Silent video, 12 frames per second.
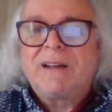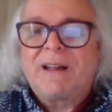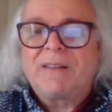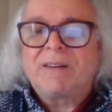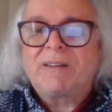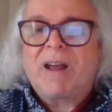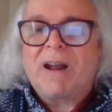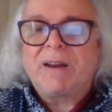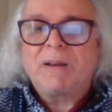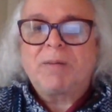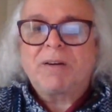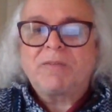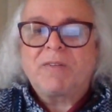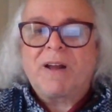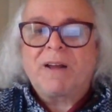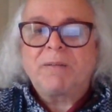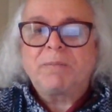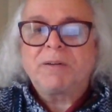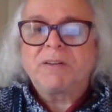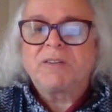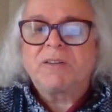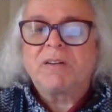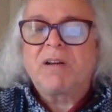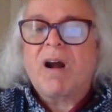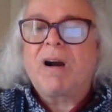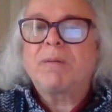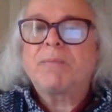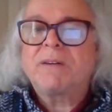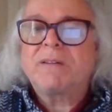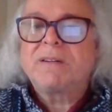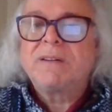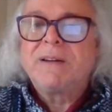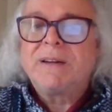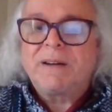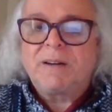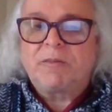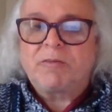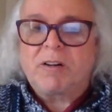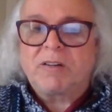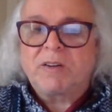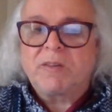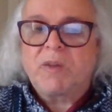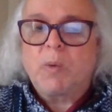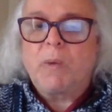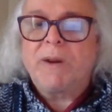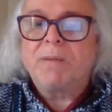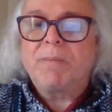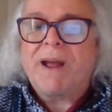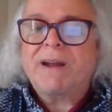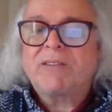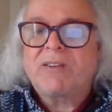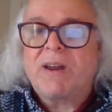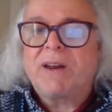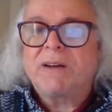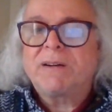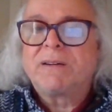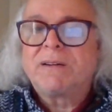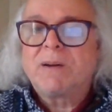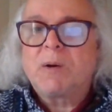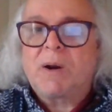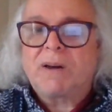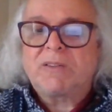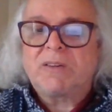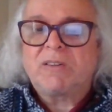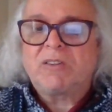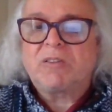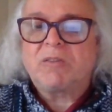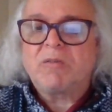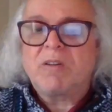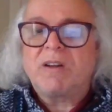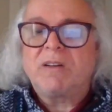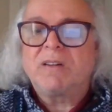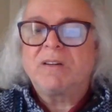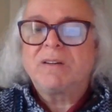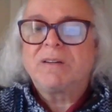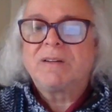and the tiny but fine Persian carpet in front of the wing-back chair where I sit to read.